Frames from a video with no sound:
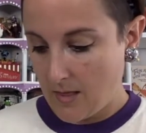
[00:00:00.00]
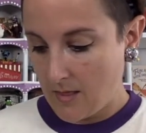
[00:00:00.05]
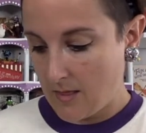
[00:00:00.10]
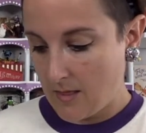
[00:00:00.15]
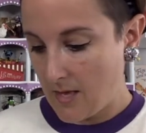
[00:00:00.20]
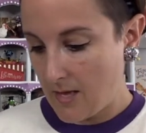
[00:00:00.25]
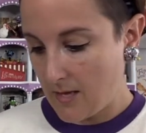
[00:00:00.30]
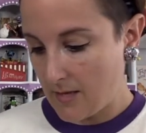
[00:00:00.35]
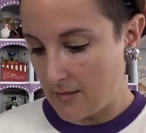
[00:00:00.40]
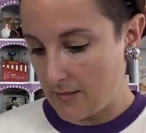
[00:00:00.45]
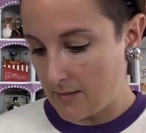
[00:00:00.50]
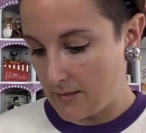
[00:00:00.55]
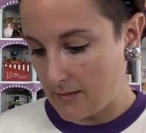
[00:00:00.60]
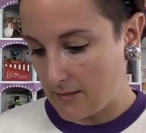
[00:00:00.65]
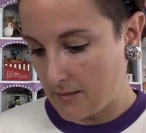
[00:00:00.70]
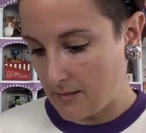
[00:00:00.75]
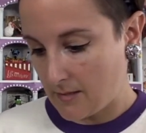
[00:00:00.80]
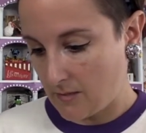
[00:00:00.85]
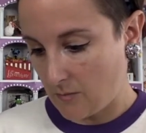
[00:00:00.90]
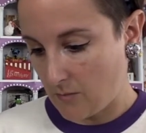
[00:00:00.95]

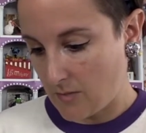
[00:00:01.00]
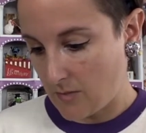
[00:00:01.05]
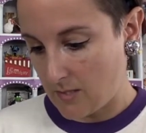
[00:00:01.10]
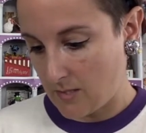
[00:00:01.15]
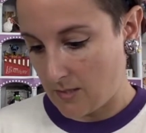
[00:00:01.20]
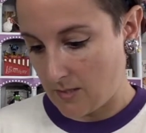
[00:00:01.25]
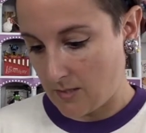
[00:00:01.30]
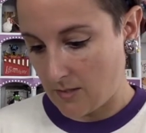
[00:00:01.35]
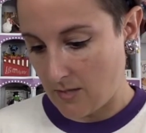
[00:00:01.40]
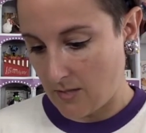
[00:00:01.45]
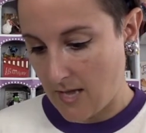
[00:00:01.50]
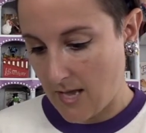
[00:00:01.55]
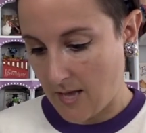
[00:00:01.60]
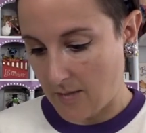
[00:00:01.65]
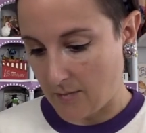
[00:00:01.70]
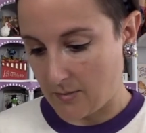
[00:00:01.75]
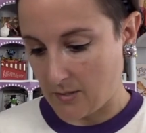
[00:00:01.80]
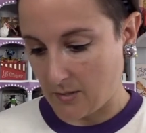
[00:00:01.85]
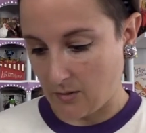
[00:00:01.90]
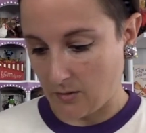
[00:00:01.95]
This went into the
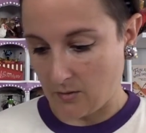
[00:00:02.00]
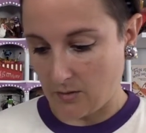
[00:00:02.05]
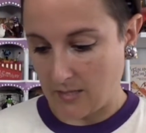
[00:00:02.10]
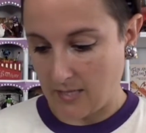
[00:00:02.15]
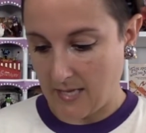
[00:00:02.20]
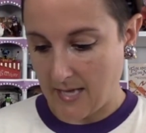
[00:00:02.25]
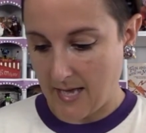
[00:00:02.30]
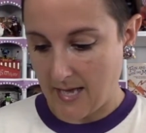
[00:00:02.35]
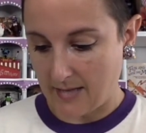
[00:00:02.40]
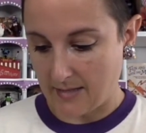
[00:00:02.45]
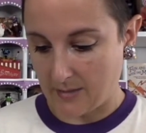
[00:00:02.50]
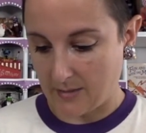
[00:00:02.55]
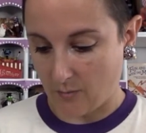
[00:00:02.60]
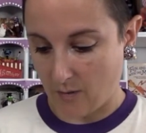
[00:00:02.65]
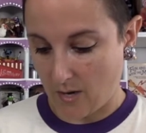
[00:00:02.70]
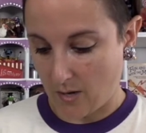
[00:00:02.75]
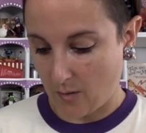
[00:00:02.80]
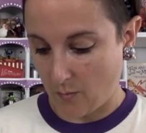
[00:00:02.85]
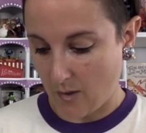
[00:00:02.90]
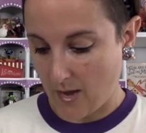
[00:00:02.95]
absolutely yes
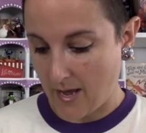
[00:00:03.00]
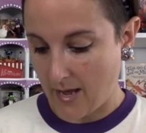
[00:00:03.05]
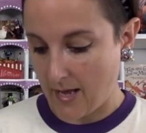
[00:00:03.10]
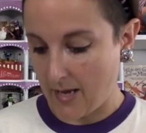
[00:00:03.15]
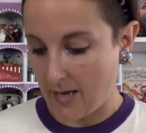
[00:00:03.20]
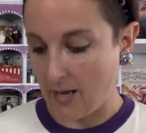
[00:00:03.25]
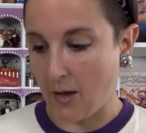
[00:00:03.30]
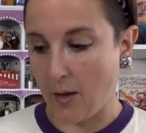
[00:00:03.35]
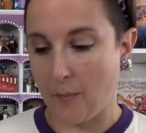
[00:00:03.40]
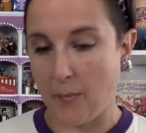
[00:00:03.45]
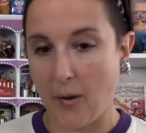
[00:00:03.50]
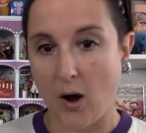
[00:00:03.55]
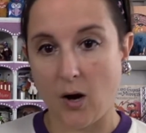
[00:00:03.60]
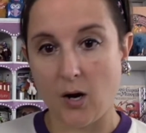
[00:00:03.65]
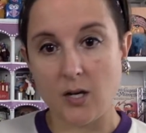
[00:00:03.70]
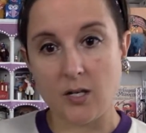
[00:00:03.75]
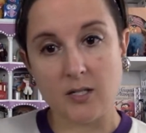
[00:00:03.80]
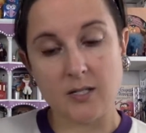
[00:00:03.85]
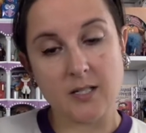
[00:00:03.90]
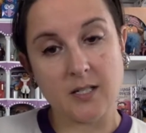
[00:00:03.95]
right away
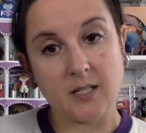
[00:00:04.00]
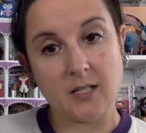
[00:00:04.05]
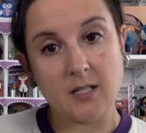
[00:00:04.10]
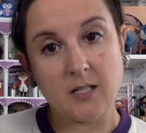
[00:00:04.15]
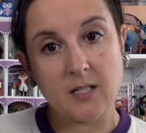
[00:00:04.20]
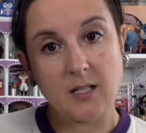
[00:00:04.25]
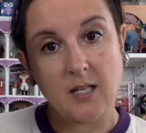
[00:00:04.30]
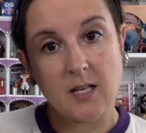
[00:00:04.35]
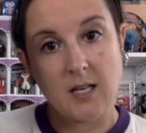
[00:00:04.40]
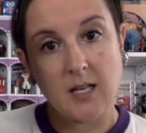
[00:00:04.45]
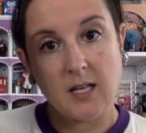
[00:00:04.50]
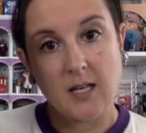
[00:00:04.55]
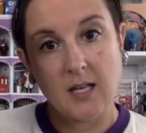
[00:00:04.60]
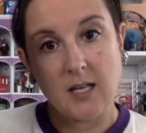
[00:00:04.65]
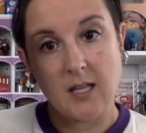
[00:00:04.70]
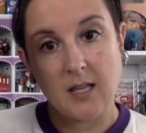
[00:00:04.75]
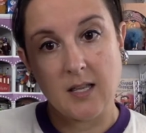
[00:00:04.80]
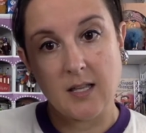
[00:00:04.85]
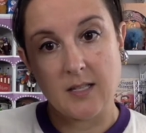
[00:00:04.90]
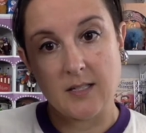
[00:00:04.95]
part.
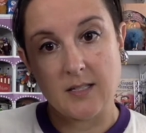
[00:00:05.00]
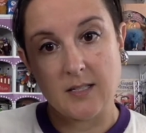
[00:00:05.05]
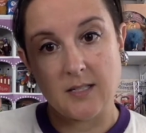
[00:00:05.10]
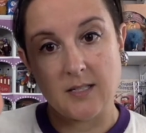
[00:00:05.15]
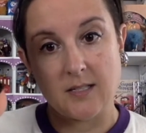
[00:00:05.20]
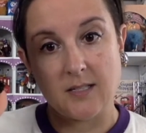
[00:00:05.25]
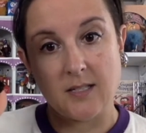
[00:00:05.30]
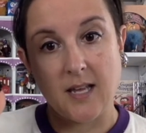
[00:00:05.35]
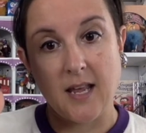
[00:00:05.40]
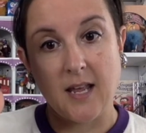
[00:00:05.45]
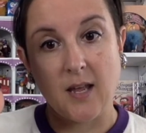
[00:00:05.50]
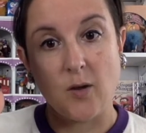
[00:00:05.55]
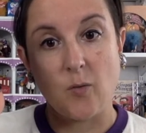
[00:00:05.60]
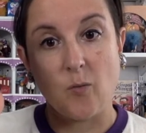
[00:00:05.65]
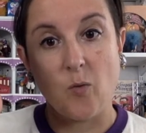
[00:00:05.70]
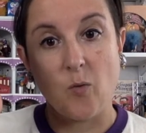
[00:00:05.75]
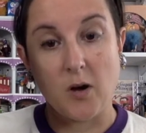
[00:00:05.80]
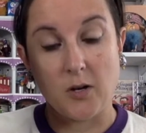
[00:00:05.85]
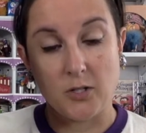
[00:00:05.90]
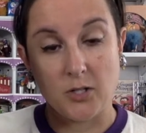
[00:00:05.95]
This is a
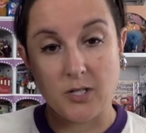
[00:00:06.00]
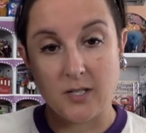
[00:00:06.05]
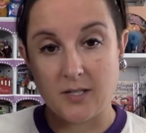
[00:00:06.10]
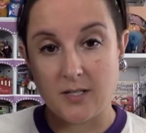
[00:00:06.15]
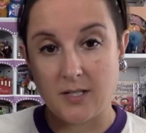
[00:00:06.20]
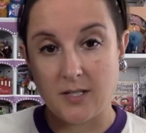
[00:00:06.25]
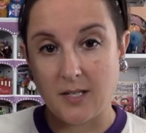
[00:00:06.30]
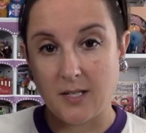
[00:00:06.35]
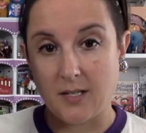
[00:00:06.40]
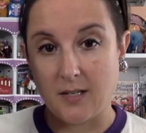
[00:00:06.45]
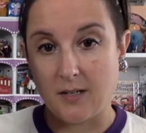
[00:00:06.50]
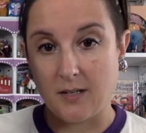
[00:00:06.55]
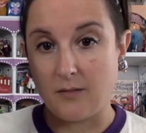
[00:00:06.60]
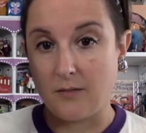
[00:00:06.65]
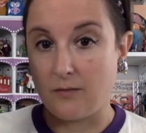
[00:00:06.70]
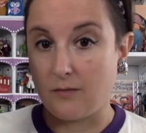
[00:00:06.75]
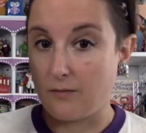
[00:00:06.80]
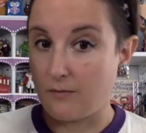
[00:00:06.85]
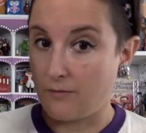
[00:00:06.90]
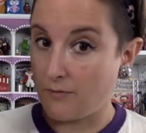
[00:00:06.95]

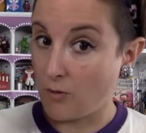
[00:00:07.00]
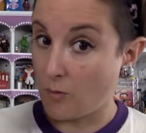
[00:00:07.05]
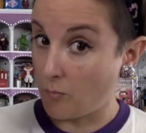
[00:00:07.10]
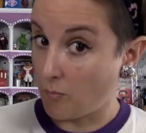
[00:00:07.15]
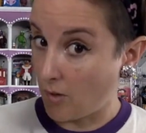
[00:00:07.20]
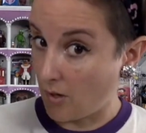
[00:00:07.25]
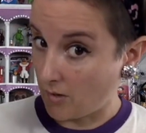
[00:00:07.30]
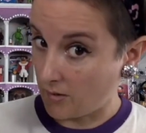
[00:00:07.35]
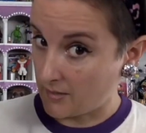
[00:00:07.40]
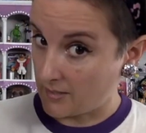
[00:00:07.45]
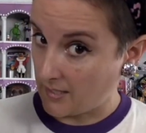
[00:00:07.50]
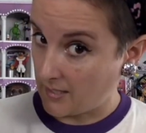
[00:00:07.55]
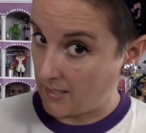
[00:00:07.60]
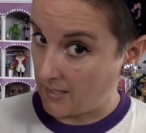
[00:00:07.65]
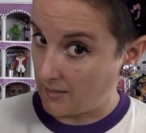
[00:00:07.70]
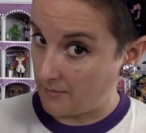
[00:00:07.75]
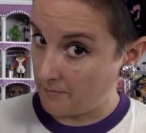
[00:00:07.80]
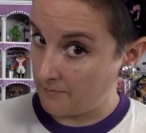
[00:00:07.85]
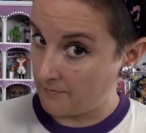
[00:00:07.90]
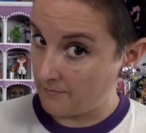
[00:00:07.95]
Washington football
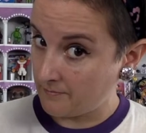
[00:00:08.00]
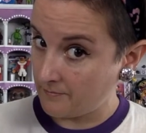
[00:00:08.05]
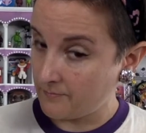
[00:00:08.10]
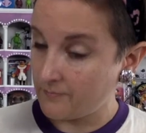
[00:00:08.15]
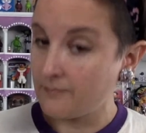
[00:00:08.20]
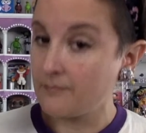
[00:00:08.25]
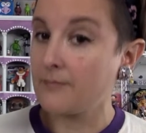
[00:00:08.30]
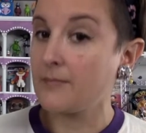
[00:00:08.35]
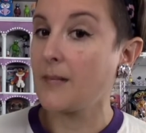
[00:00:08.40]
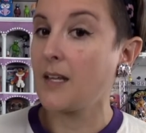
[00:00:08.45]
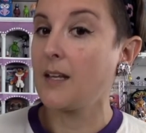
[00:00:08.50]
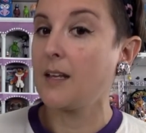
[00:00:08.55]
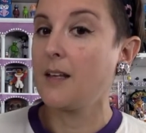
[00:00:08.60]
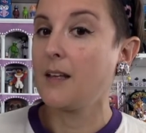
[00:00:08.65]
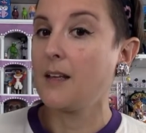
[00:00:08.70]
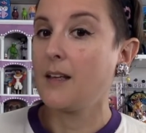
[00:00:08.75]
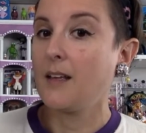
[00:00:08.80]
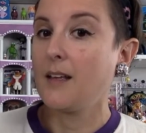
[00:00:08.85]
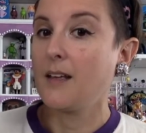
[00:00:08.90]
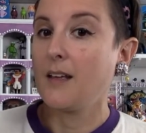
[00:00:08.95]
team.
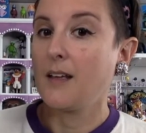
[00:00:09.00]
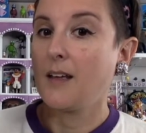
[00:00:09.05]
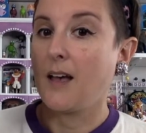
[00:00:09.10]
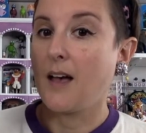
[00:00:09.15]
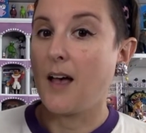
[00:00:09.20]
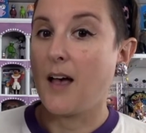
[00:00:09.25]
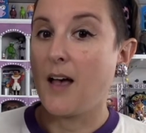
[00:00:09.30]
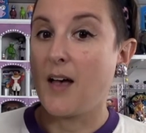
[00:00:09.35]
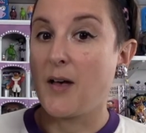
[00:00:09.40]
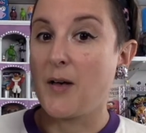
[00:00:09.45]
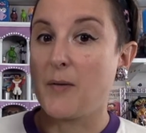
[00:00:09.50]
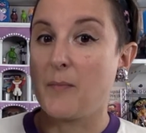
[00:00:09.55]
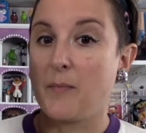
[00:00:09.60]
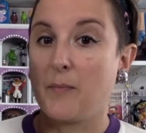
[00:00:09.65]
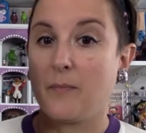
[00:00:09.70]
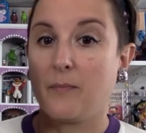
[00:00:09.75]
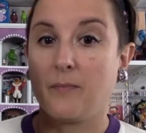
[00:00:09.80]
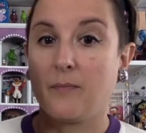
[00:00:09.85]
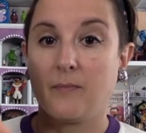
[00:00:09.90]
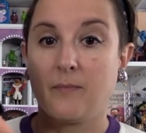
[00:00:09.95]

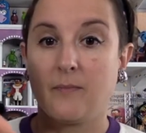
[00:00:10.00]
Um,